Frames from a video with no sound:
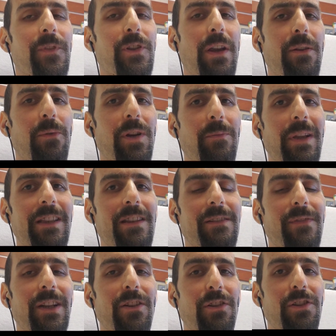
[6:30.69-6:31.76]
I don't want to make this
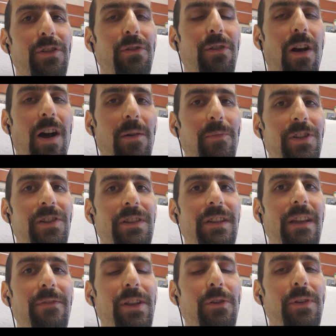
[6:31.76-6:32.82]
video too long, but just
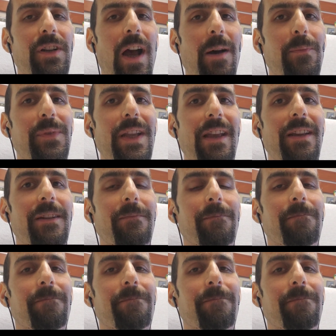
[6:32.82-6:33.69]
giving you an update.